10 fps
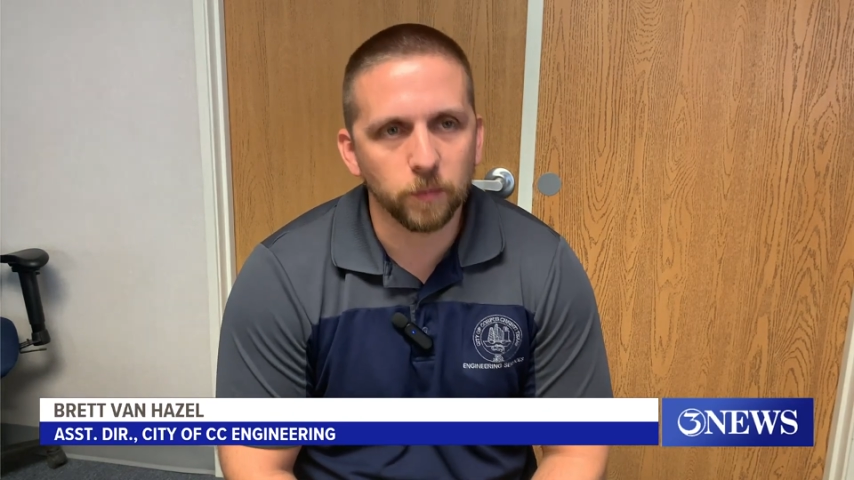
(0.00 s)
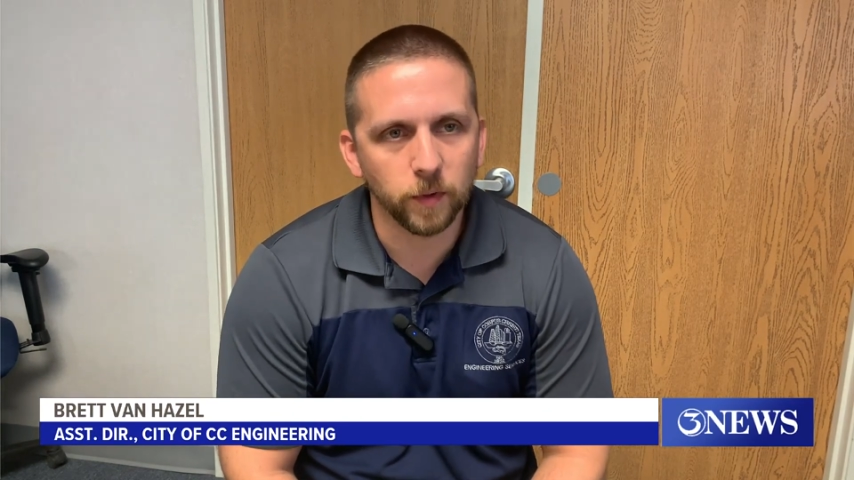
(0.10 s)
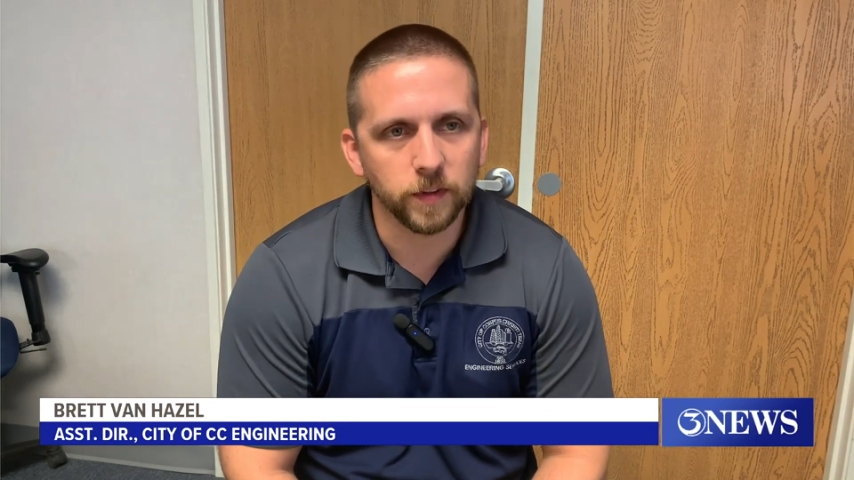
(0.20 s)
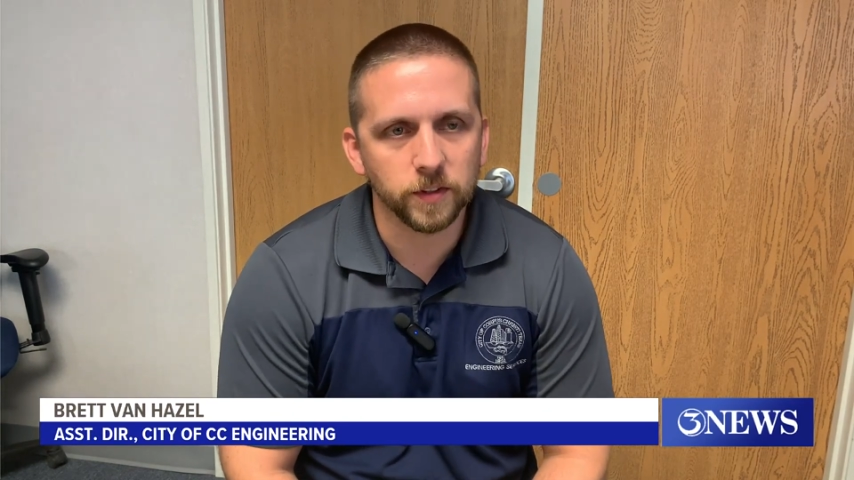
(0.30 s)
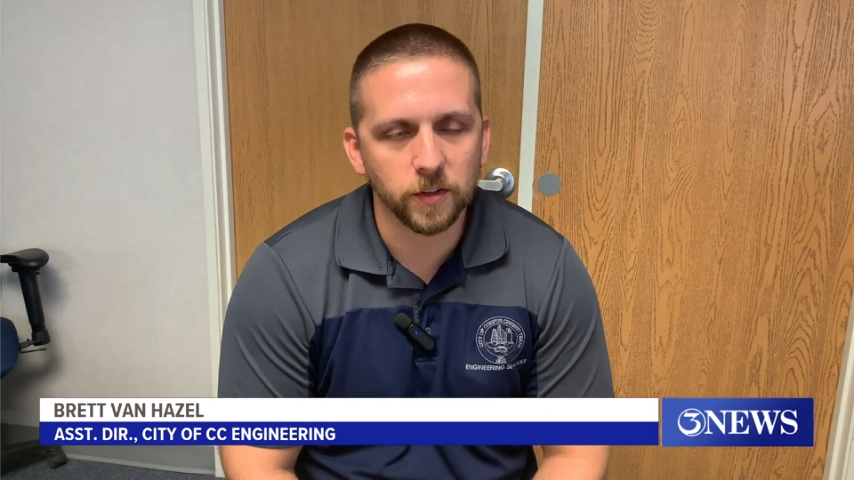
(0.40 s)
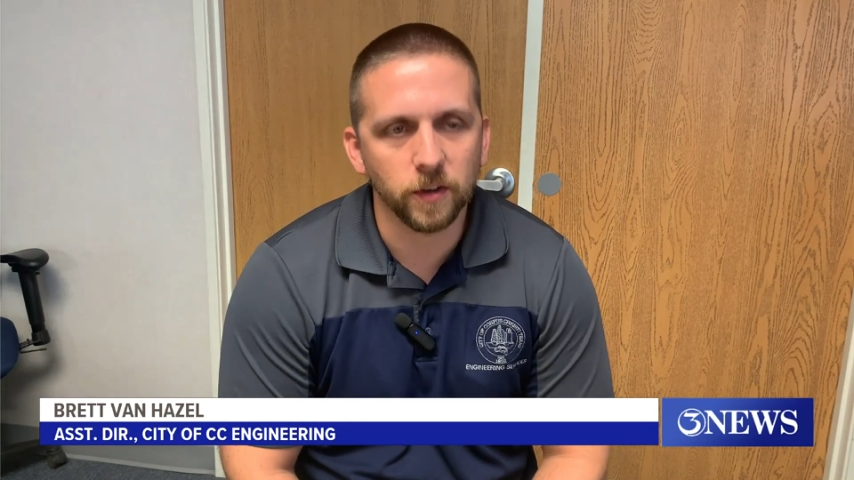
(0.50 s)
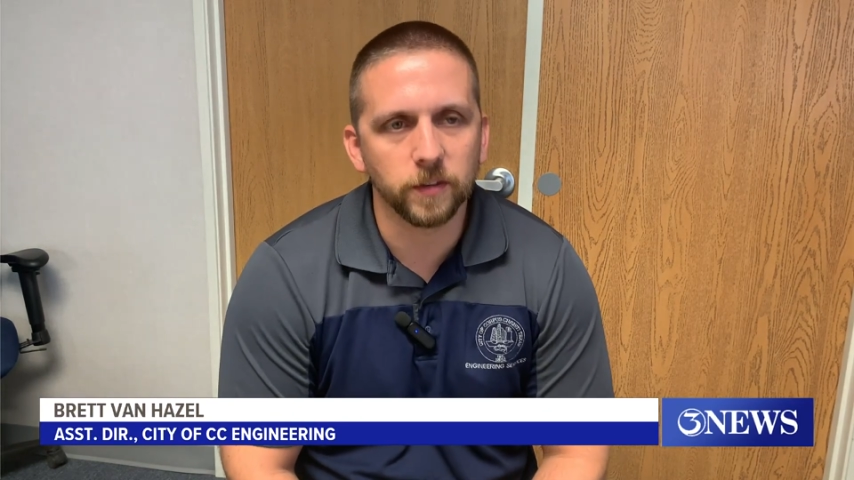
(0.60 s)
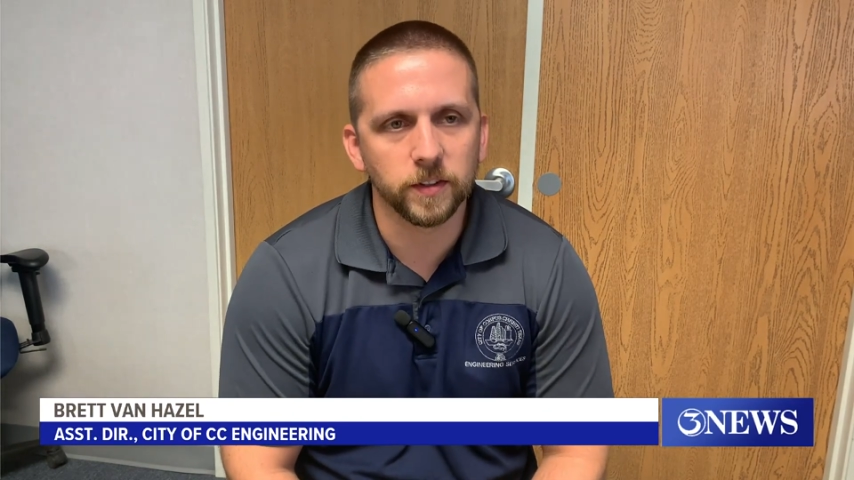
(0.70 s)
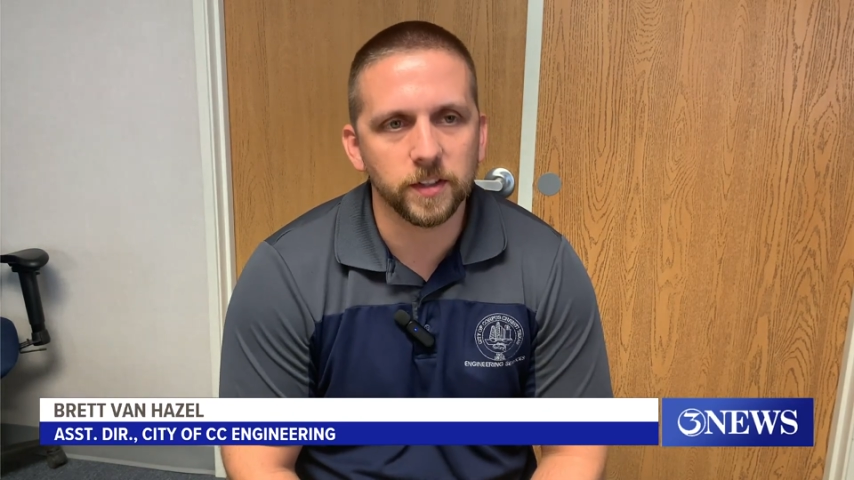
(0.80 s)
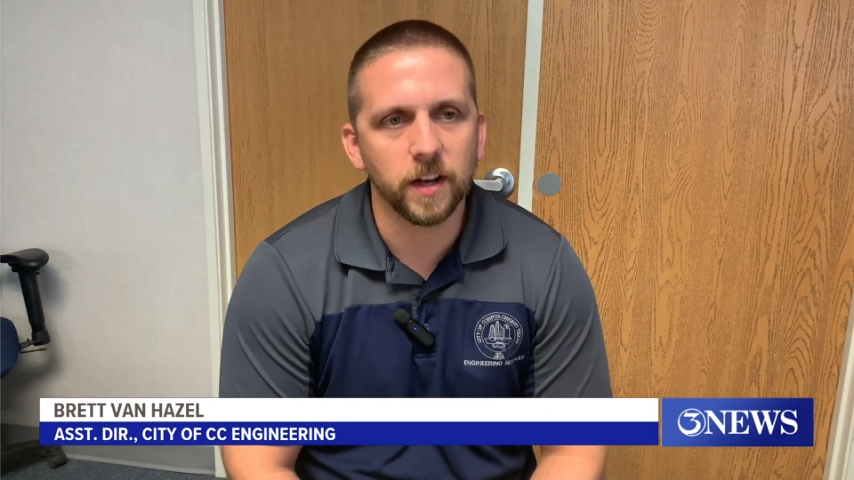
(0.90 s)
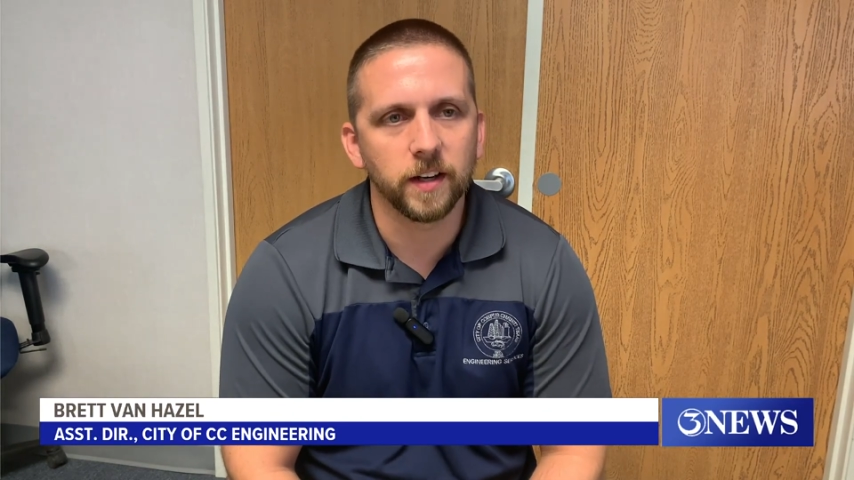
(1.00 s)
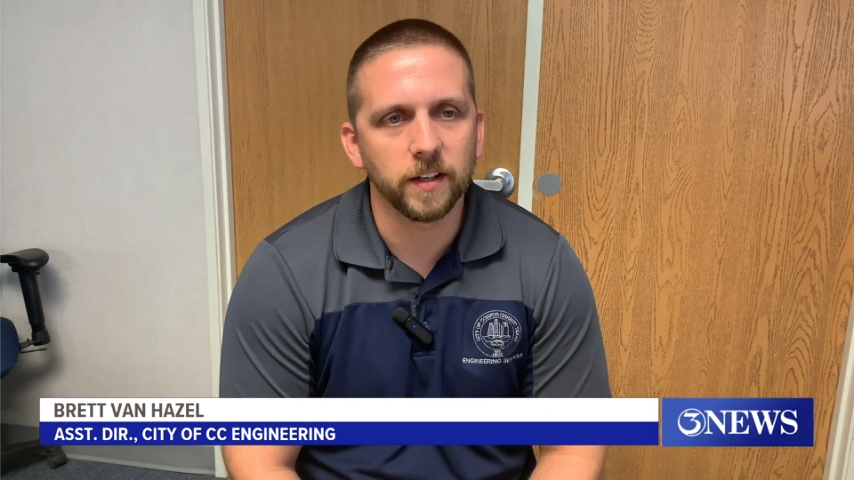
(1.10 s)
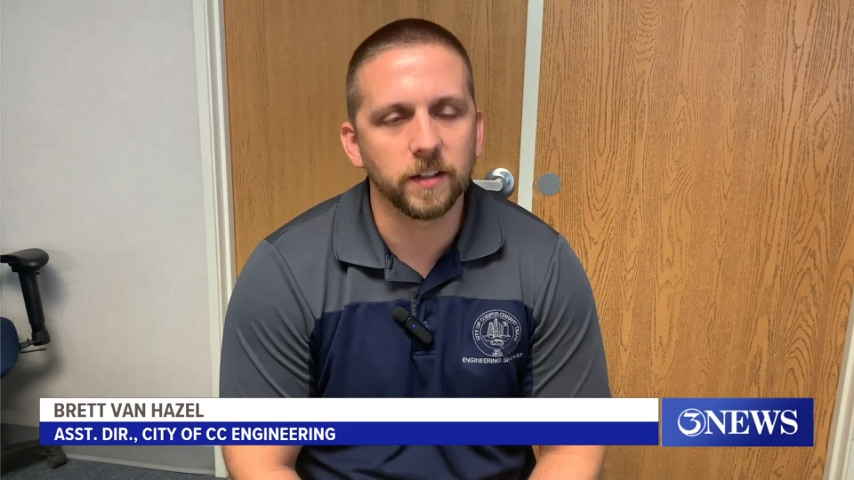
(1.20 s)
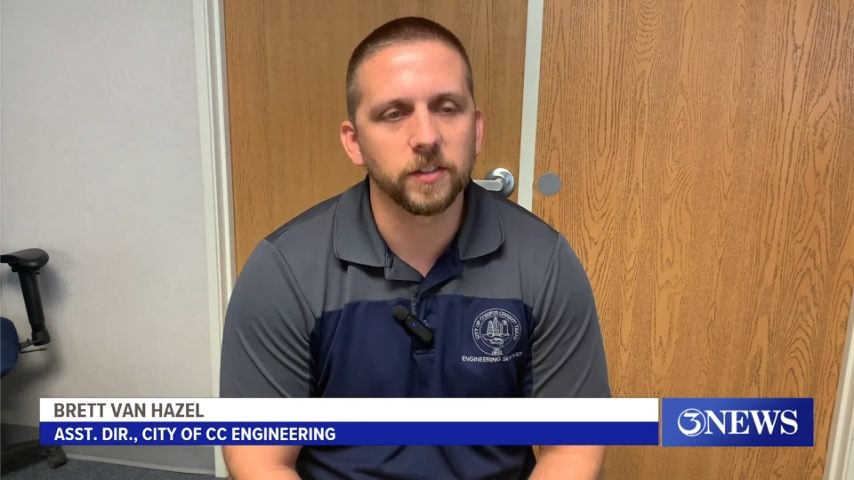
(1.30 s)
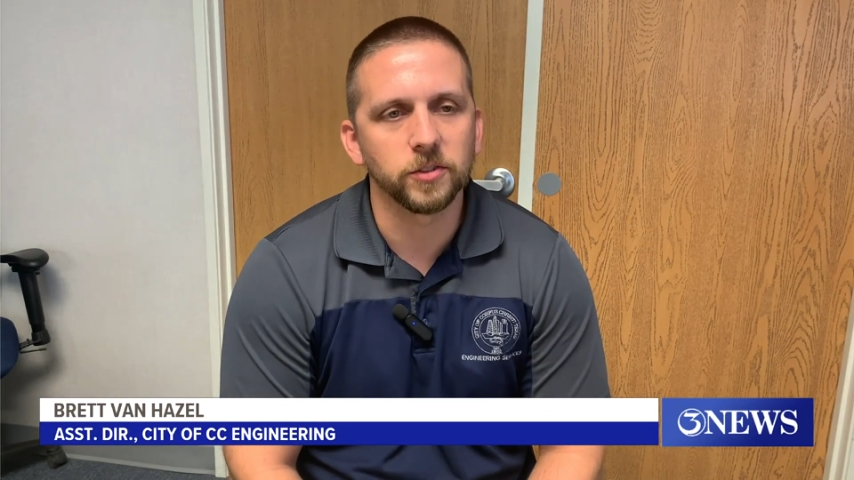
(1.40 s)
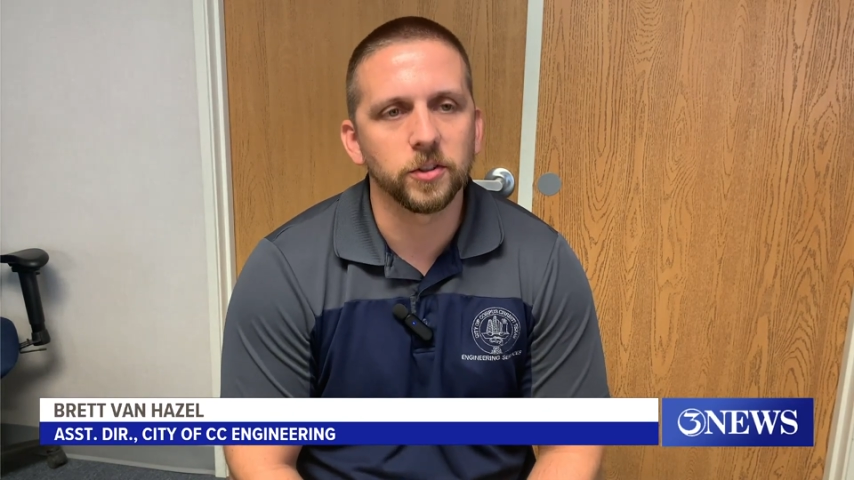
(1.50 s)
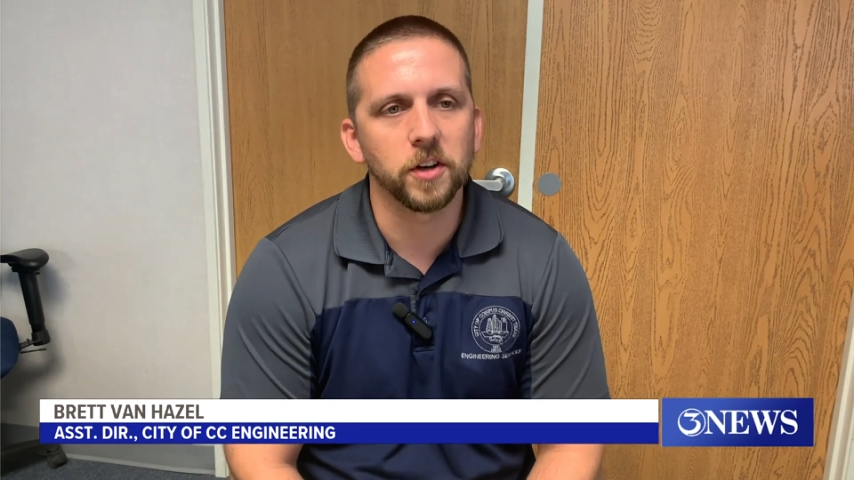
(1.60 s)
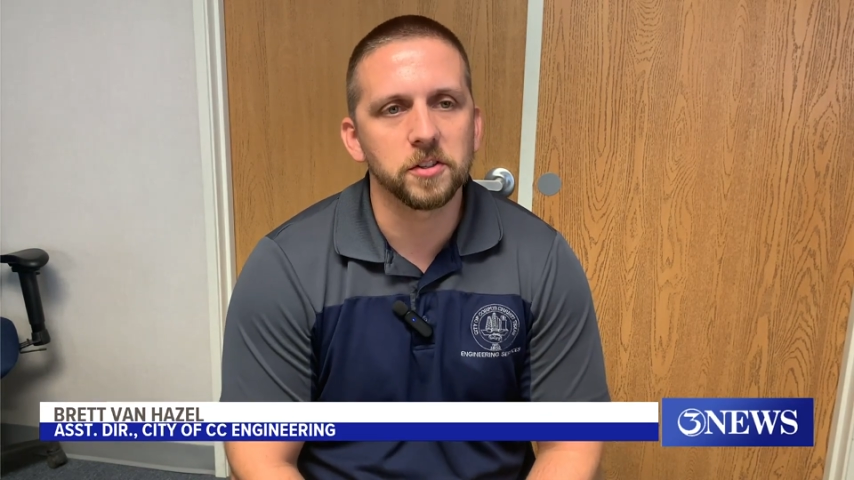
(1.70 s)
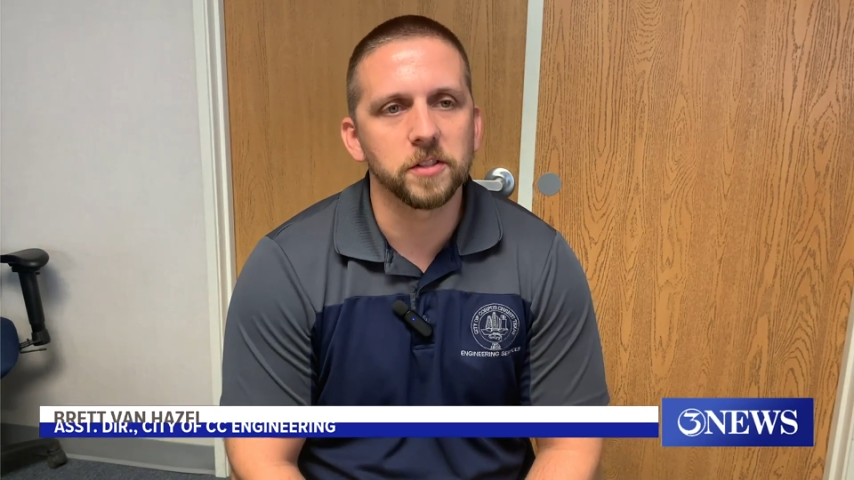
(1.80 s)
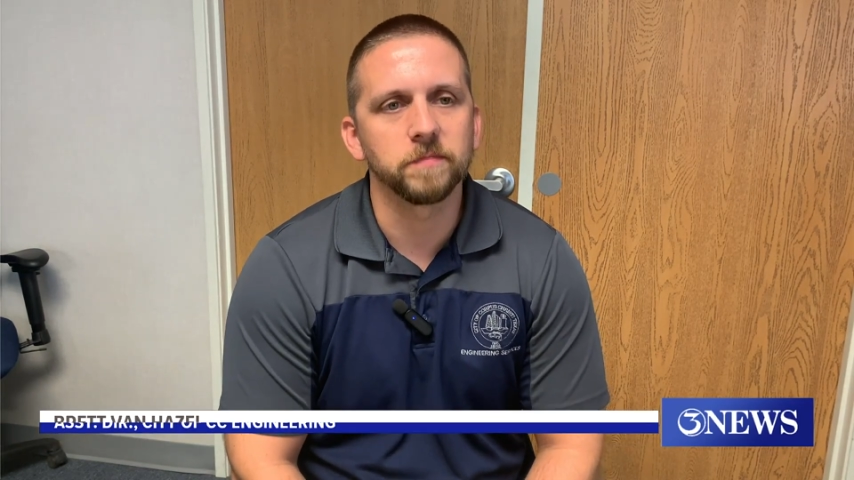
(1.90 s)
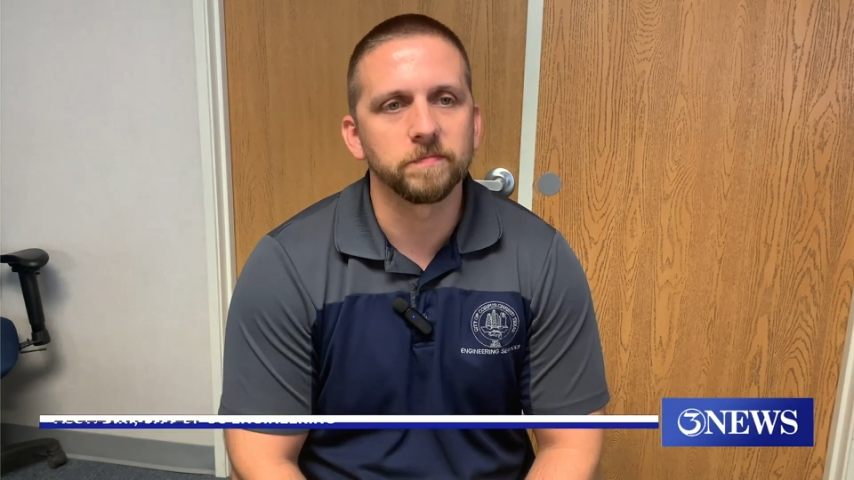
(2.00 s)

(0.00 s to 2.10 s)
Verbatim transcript: with this current design and construction.